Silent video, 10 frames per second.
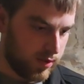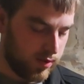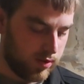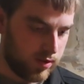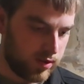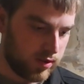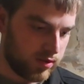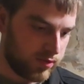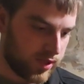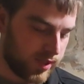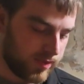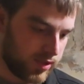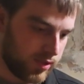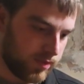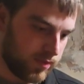So you got it all wrapped
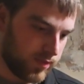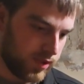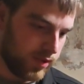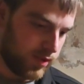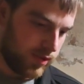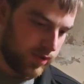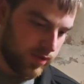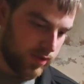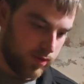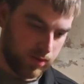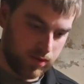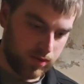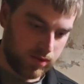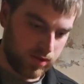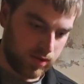up. And
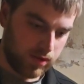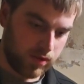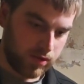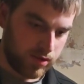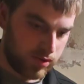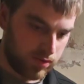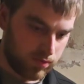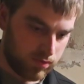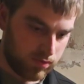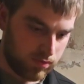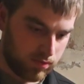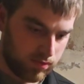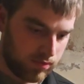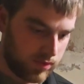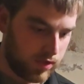the singer you just
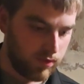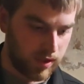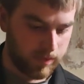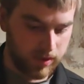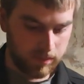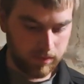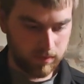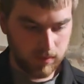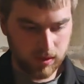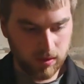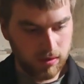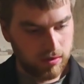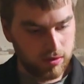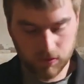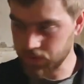wrap up.
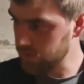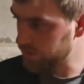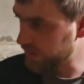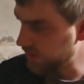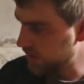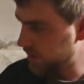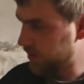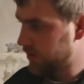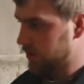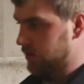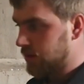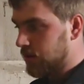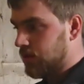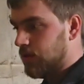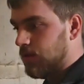There's one piece.
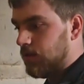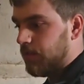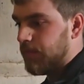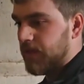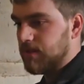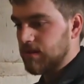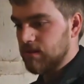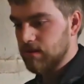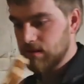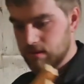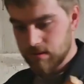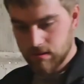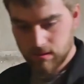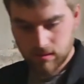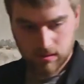And the base
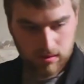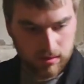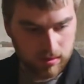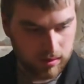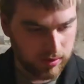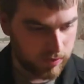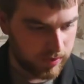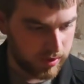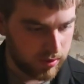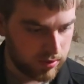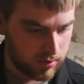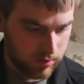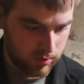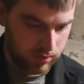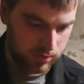as well.
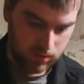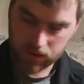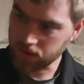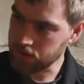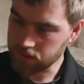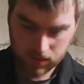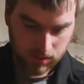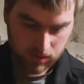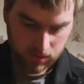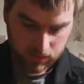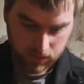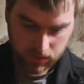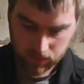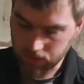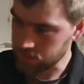Take these hooks off so I
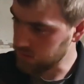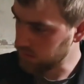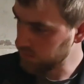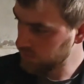don't lose them.